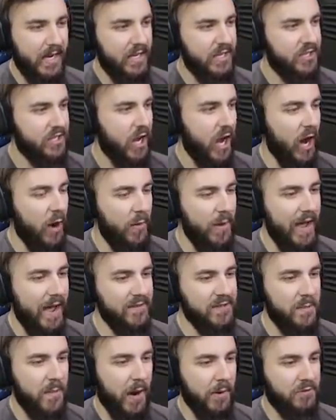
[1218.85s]
So we
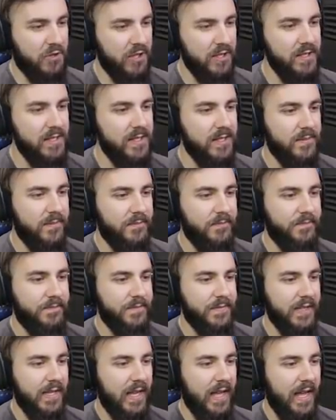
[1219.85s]
have some options,
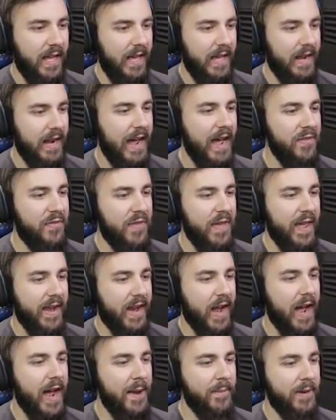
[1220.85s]
and I
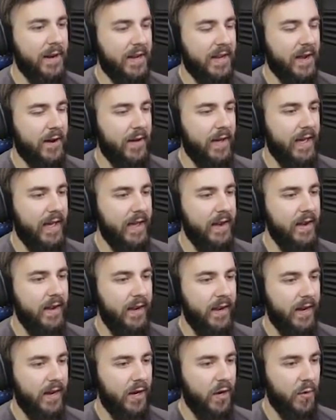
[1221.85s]
think I'm going to go ahead
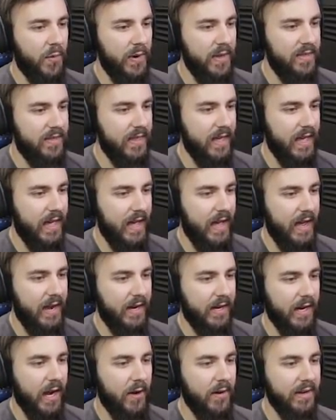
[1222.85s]
with uh,
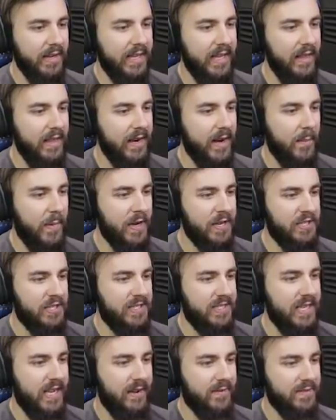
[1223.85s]
going and killing a bunch of
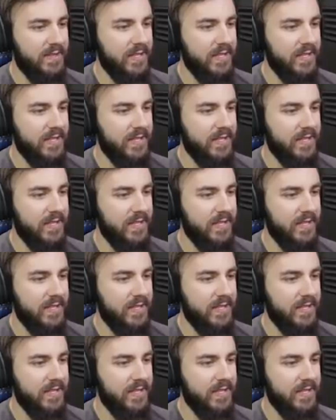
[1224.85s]
stuff.